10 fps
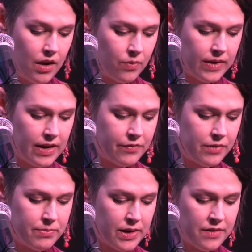Whenever
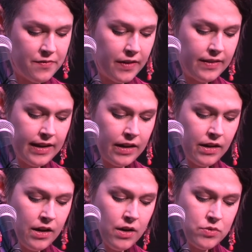Bird felt like a
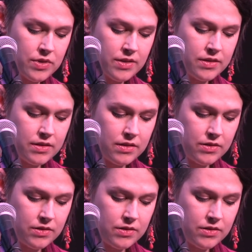ghost,